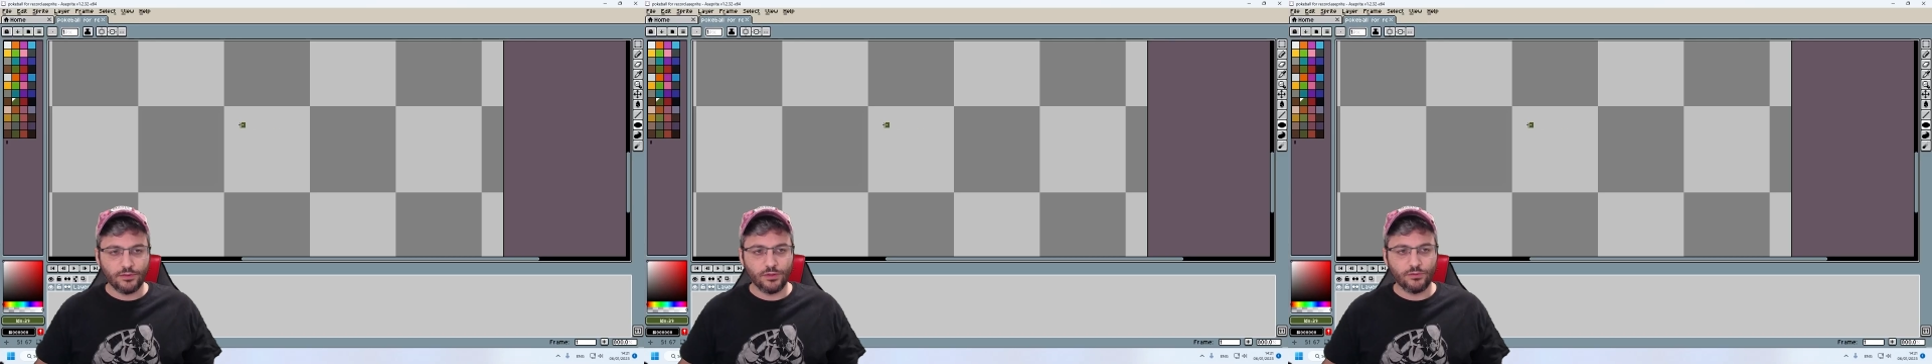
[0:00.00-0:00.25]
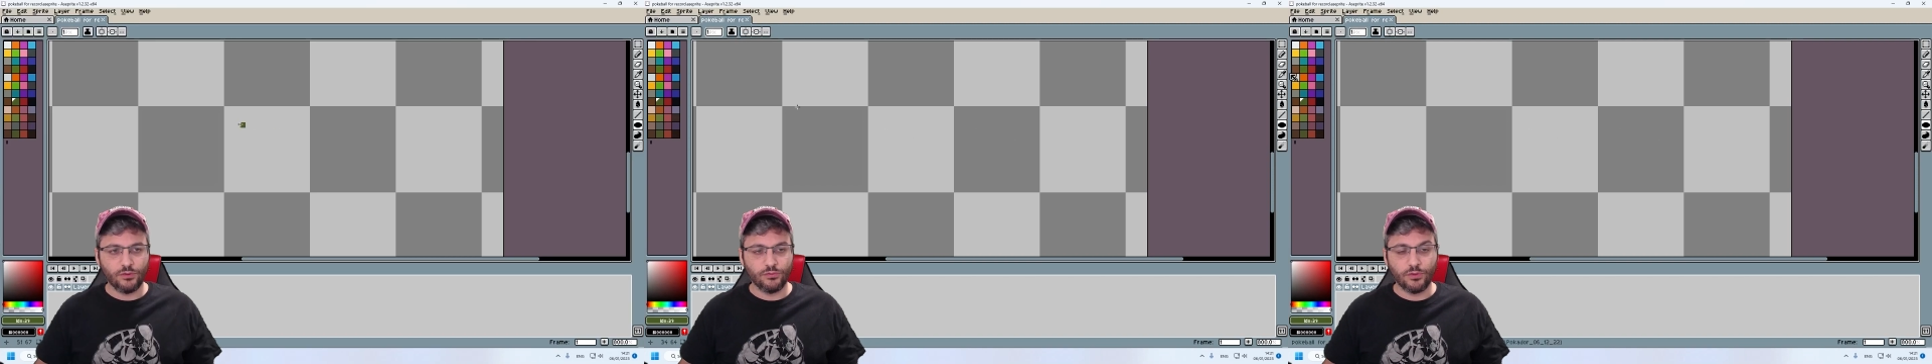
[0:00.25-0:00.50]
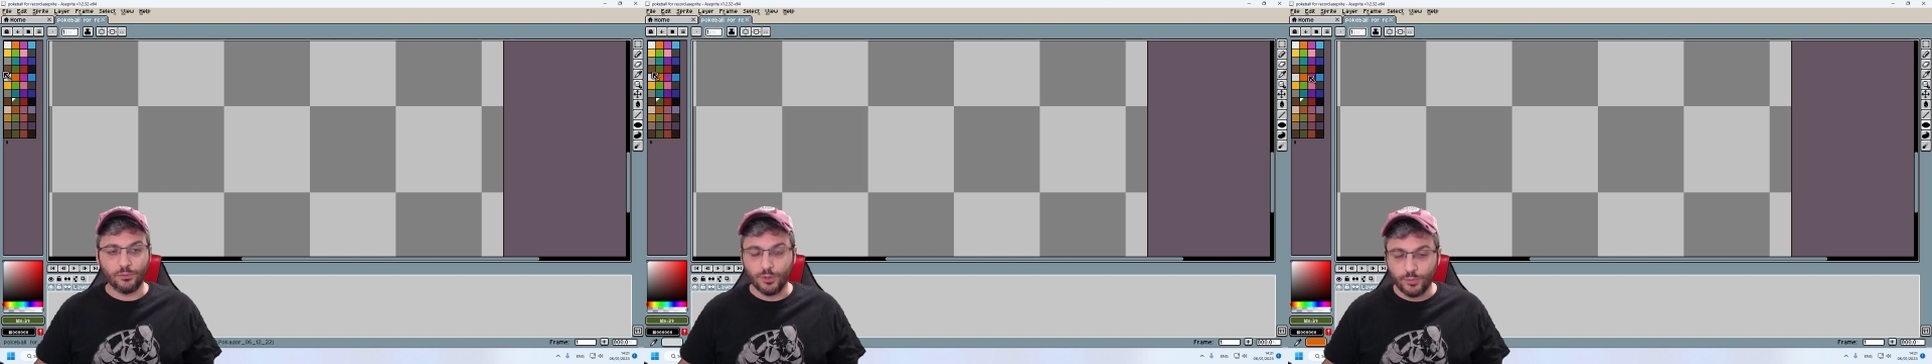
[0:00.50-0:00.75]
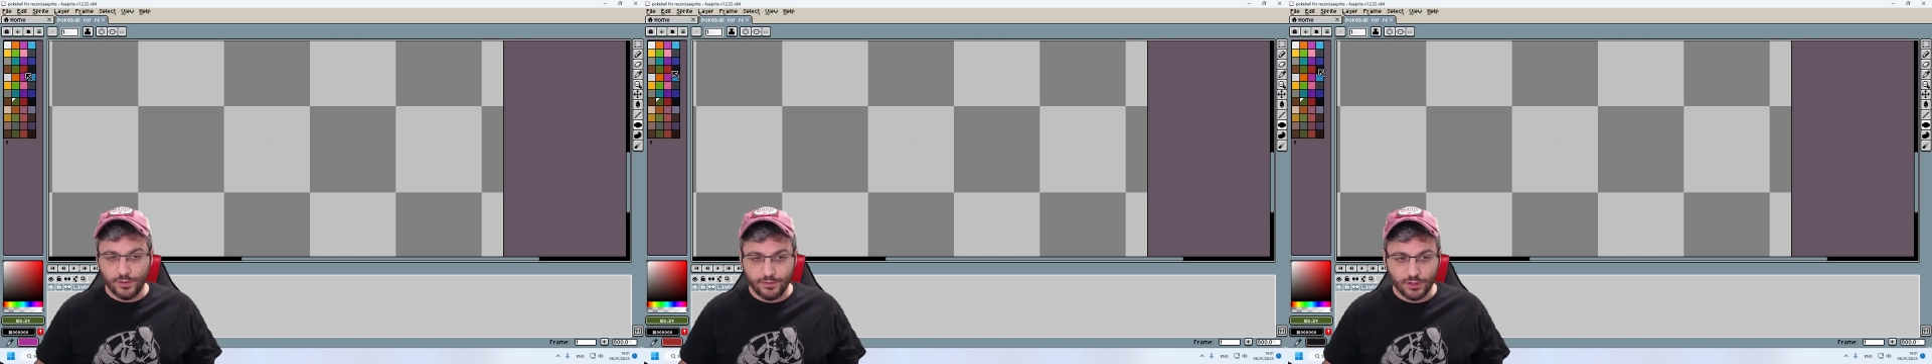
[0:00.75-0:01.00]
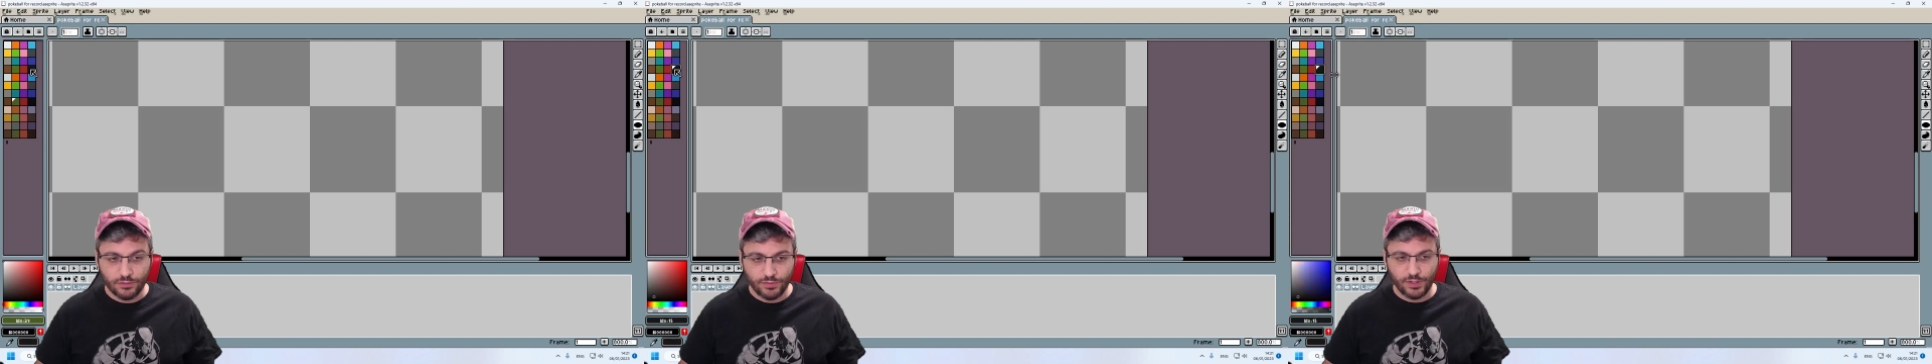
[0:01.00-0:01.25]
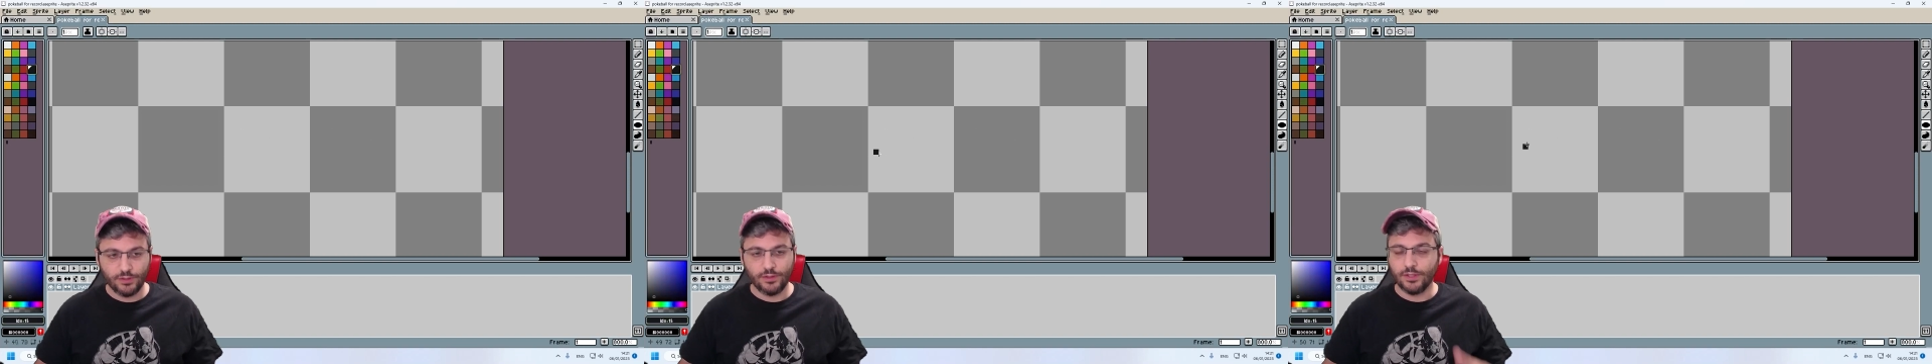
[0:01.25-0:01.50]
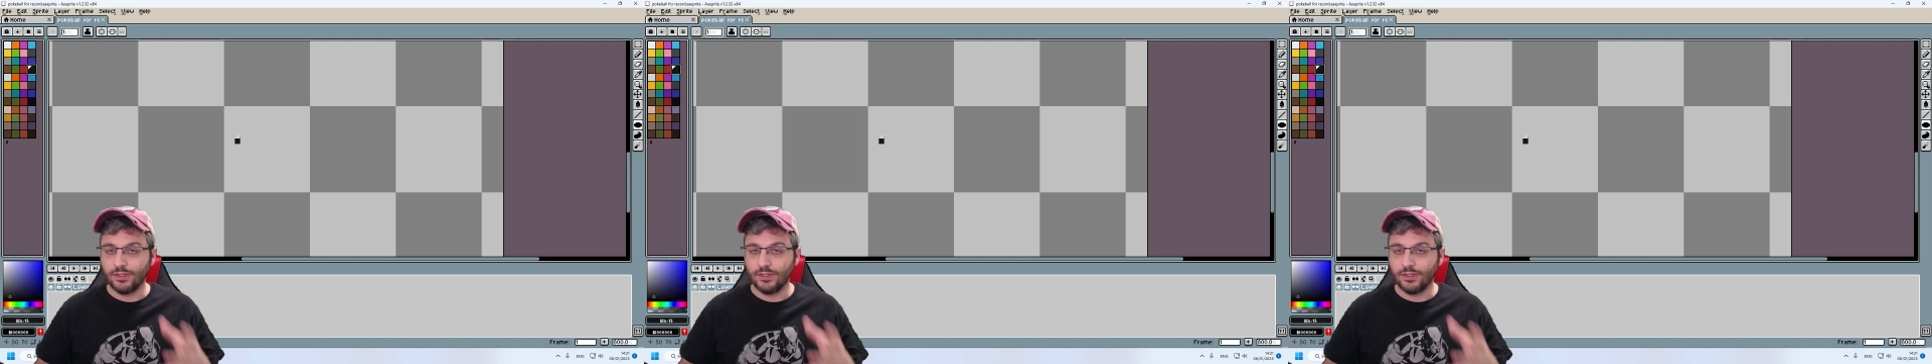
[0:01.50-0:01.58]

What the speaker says: first of all from the basic thing,